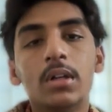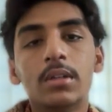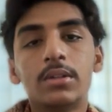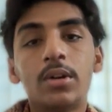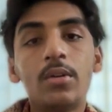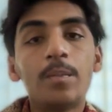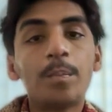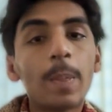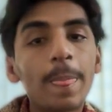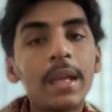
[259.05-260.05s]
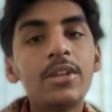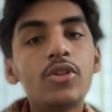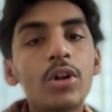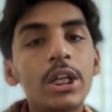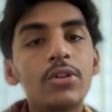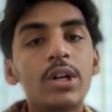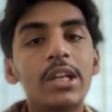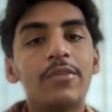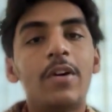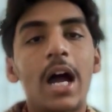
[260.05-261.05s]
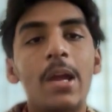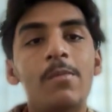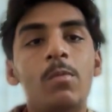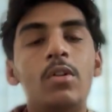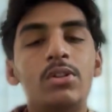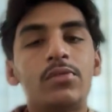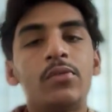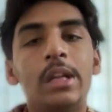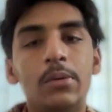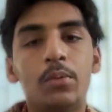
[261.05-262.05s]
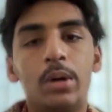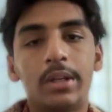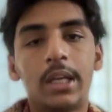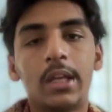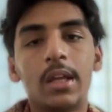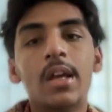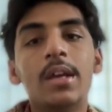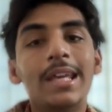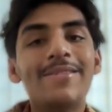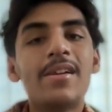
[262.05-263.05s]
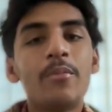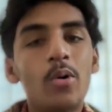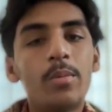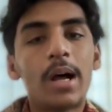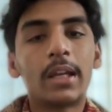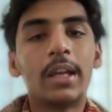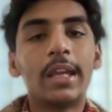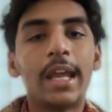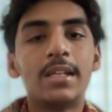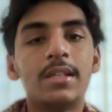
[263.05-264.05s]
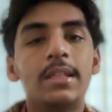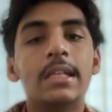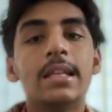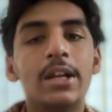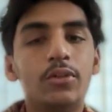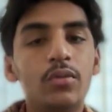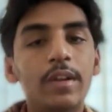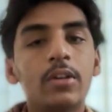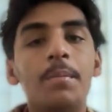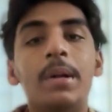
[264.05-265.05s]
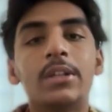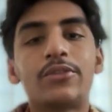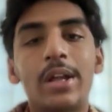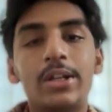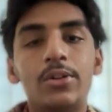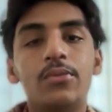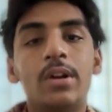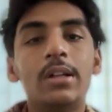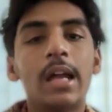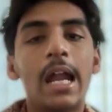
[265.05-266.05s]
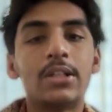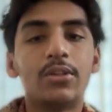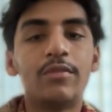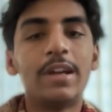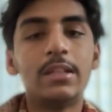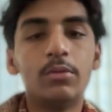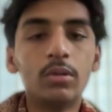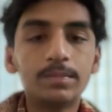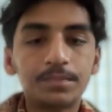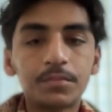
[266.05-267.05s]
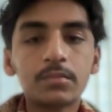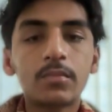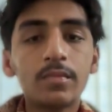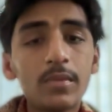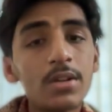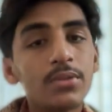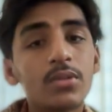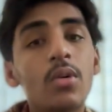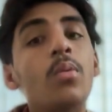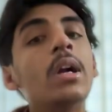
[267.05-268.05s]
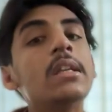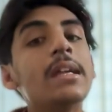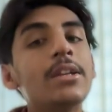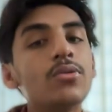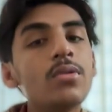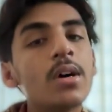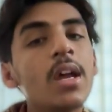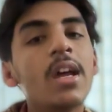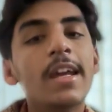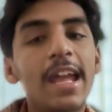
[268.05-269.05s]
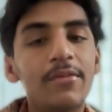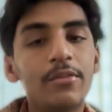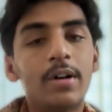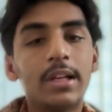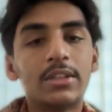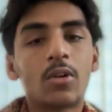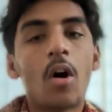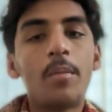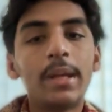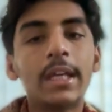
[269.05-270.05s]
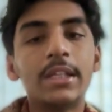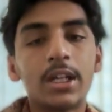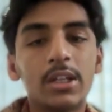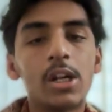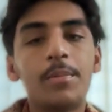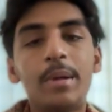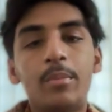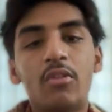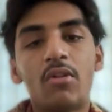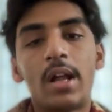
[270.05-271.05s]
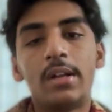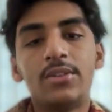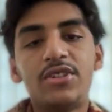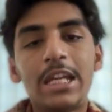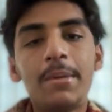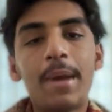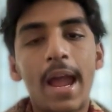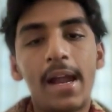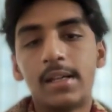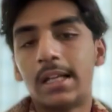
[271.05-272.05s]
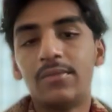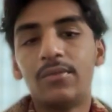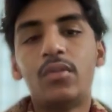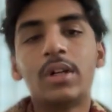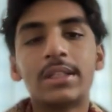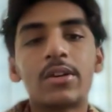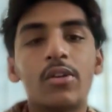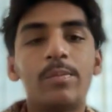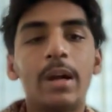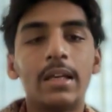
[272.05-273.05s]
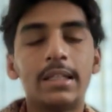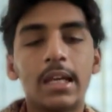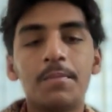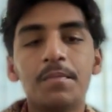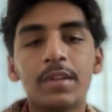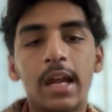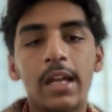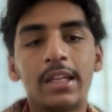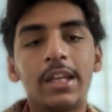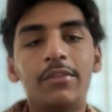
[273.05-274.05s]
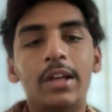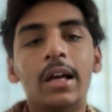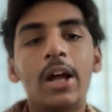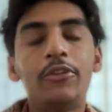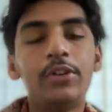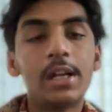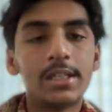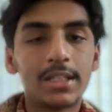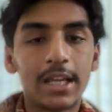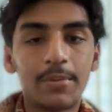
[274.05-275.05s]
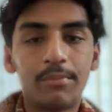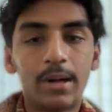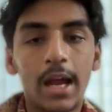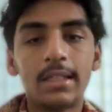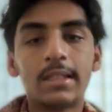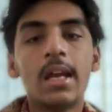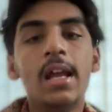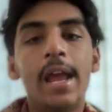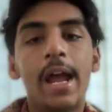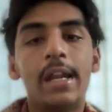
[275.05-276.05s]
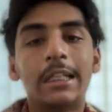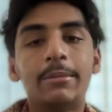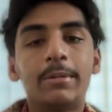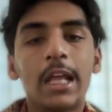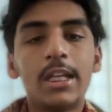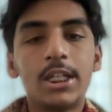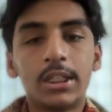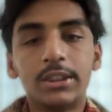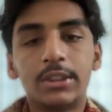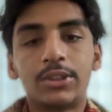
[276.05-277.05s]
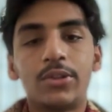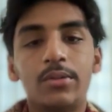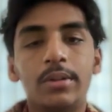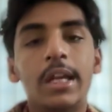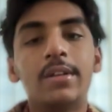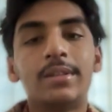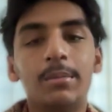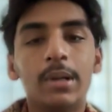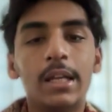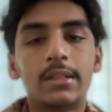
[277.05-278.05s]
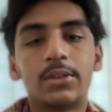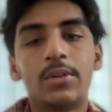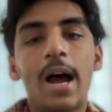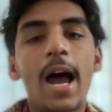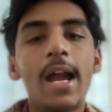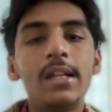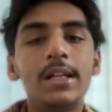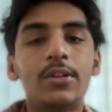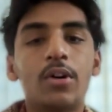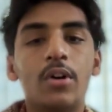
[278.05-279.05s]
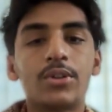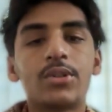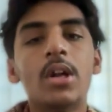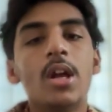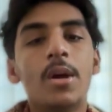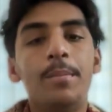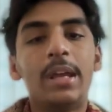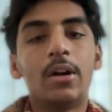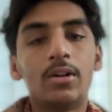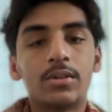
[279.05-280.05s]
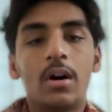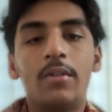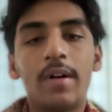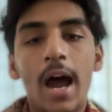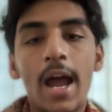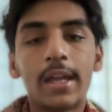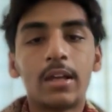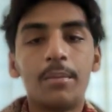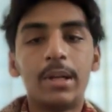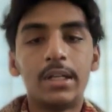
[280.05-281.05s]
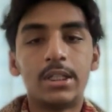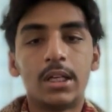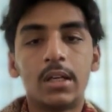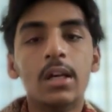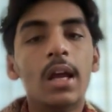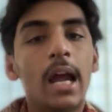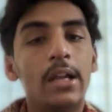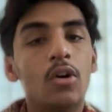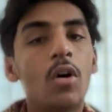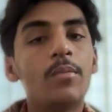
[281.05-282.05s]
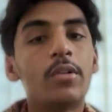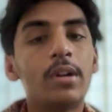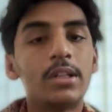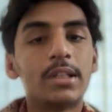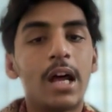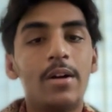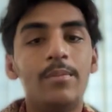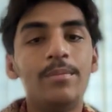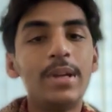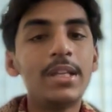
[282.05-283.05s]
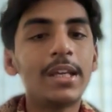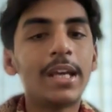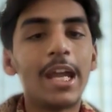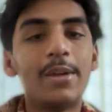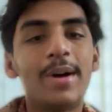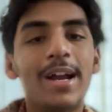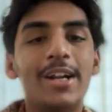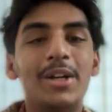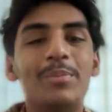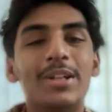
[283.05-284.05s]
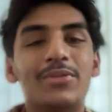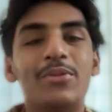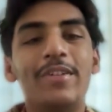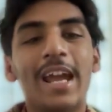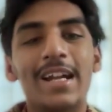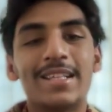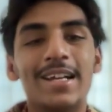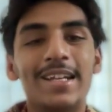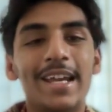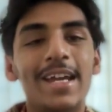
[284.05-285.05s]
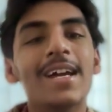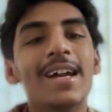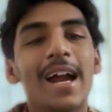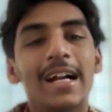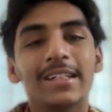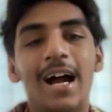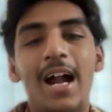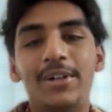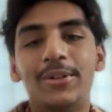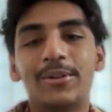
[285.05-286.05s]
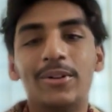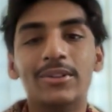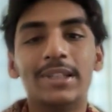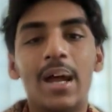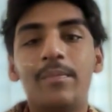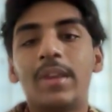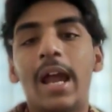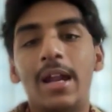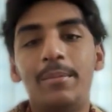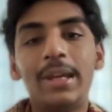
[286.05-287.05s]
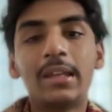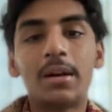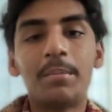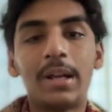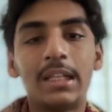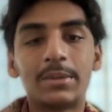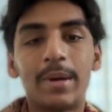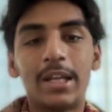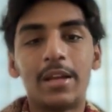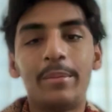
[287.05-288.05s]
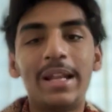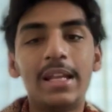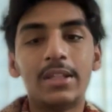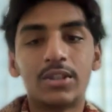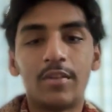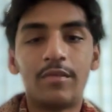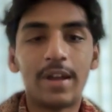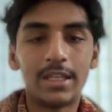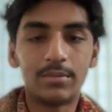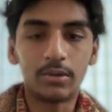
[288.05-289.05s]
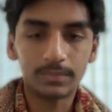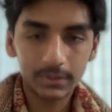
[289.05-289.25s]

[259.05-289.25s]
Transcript: So in 2025, what's really working? Even more marketing agencies and roofing companies trying to run ads on Facebook. So what they do, everyone is copying each other. People run cheap ads and focusing on pricing and giving unrealistic price and expectation just to get some leads. So high lead cost because of high competition. And homeowners are beating hit by 100 plus roofing ads a day and hard to close them. And big companies spending billions of Facebook.